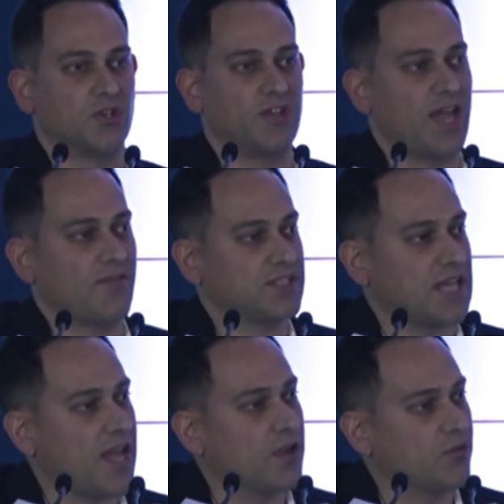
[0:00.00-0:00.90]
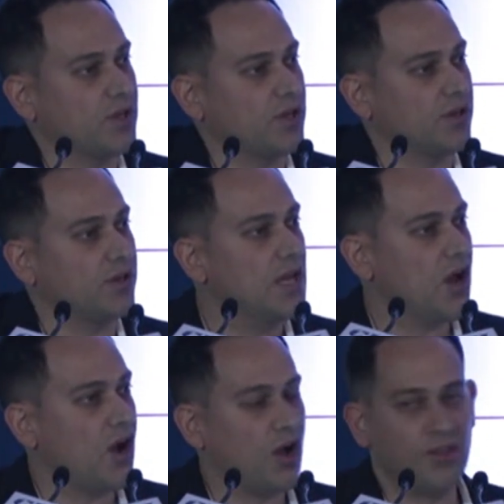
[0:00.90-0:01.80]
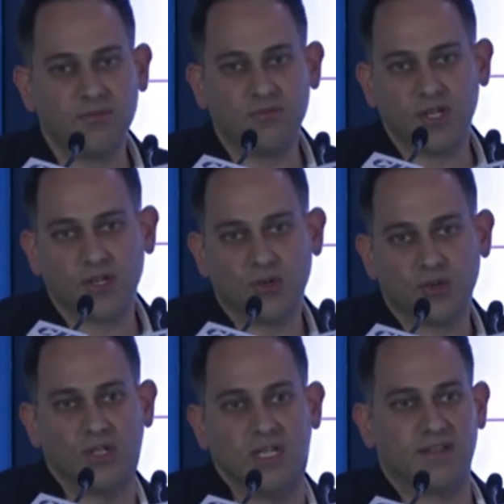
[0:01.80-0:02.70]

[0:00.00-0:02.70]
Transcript: So they have a tag reader on the vehicle,